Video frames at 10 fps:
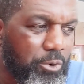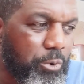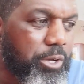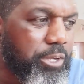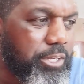
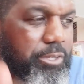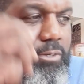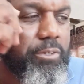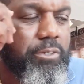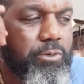We're
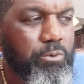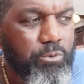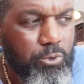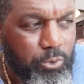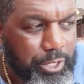gonna
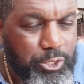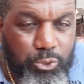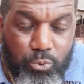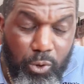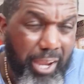going
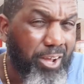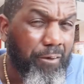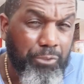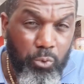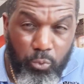to right
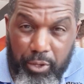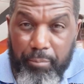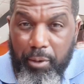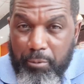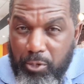off the
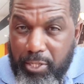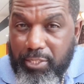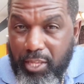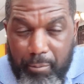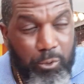whip. I'm gonna
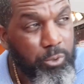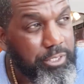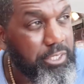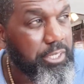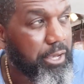I'm
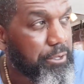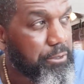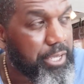going to tell you.